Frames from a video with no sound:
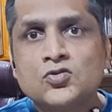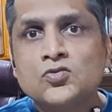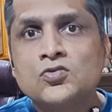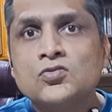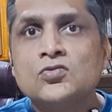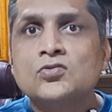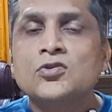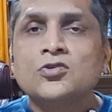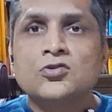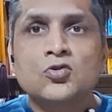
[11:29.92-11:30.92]
to
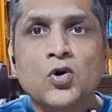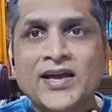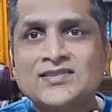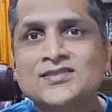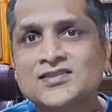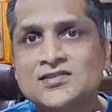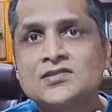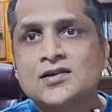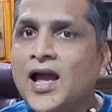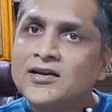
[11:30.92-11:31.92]
coexist
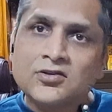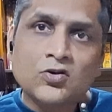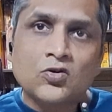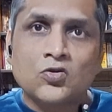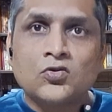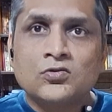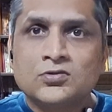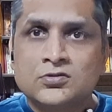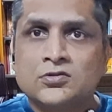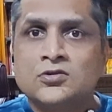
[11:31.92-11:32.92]
and grow
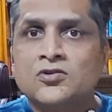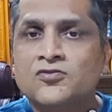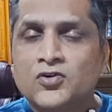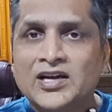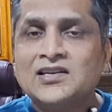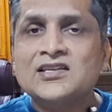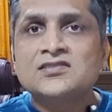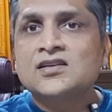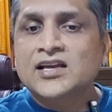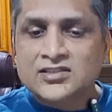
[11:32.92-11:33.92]
for at
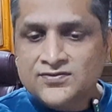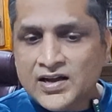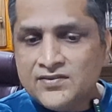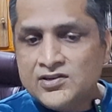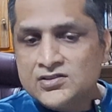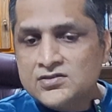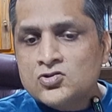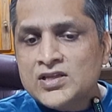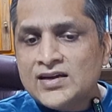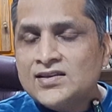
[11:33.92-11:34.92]
least the next 5 years.
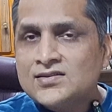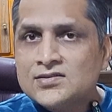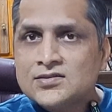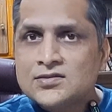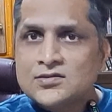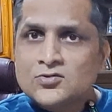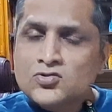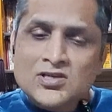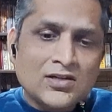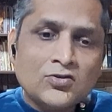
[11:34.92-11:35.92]
So
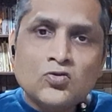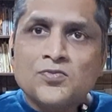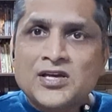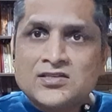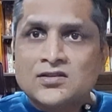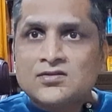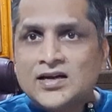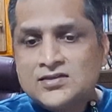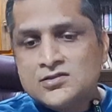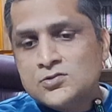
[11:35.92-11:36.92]
those are the two major
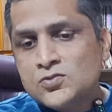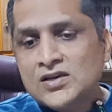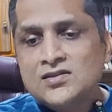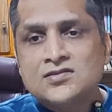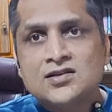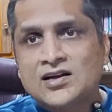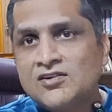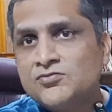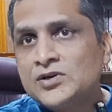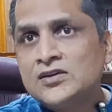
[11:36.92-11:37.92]
threats. One is the
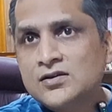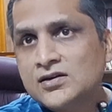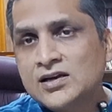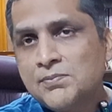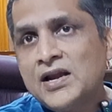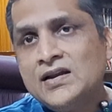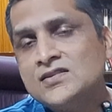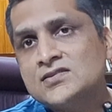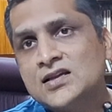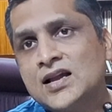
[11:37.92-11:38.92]
government
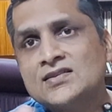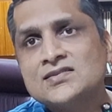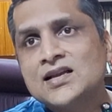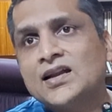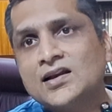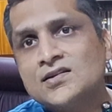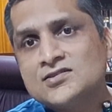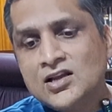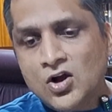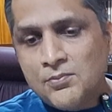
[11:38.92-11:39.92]
dependency, and second is
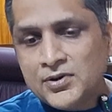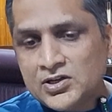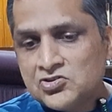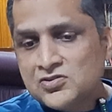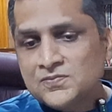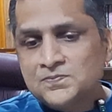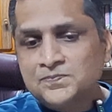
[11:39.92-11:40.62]
the competition.